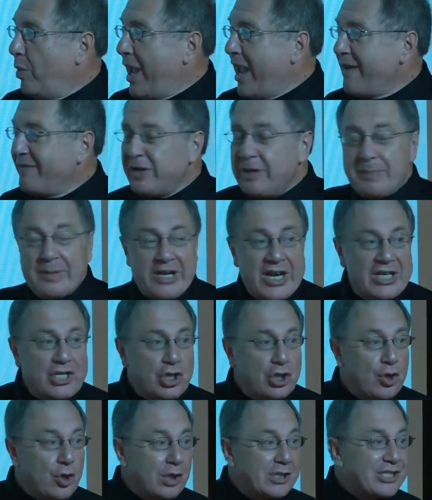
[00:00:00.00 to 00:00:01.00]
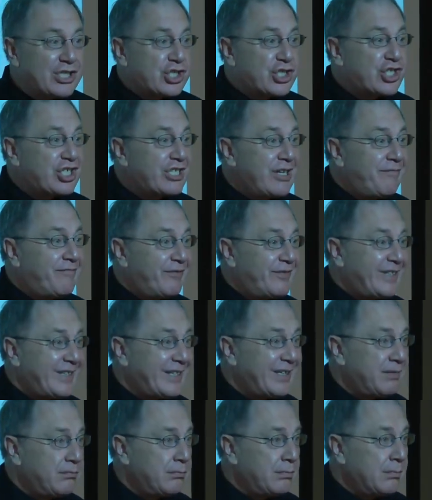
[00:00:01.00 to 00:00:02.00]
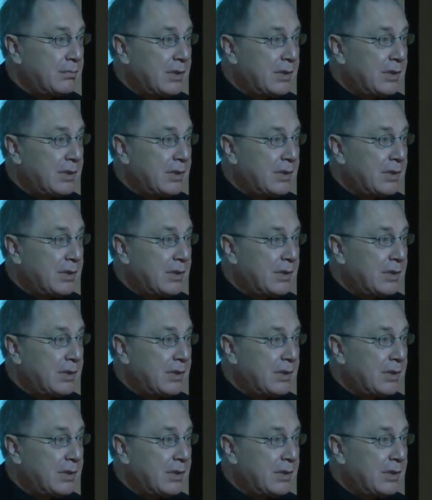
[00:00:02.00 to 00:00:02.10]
we have an operation called shift.